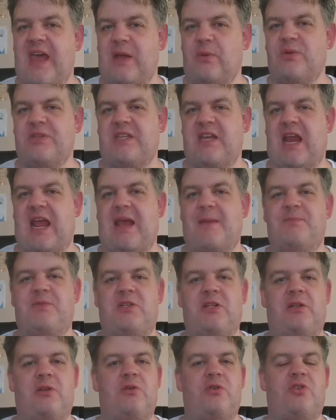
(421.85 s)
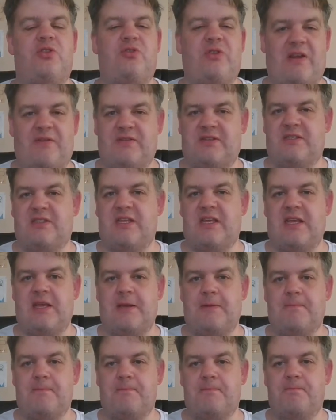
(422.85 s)
was an absolute travesty.
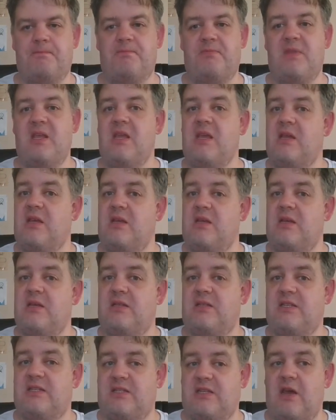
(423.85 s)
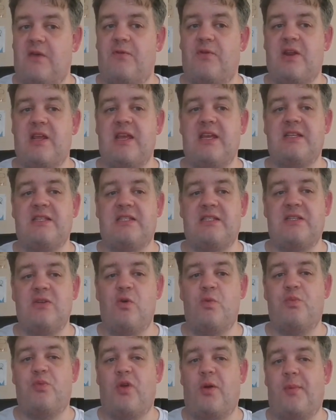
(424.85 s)
Discovery is still
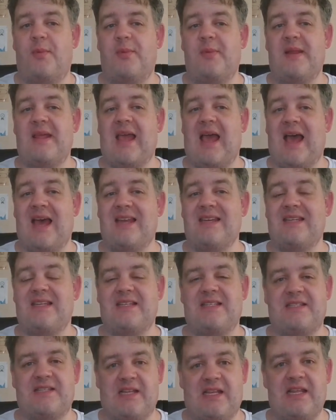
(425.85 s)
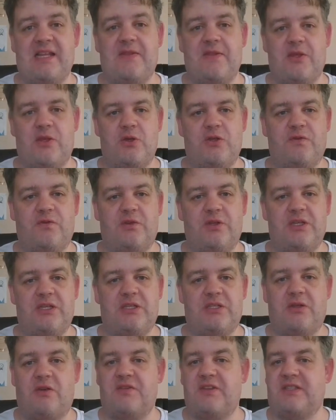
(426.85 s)
probably underselling the
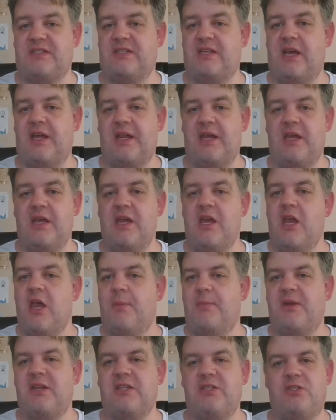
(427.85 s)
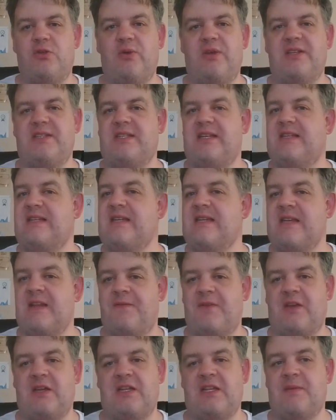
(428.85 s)
usefulness of this data, but is doing a
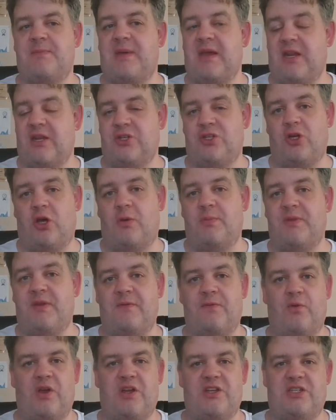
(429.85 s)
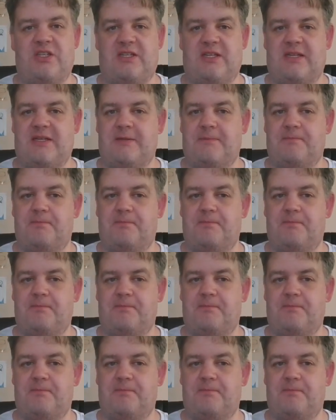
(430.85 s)
significantly better job than Voyager did.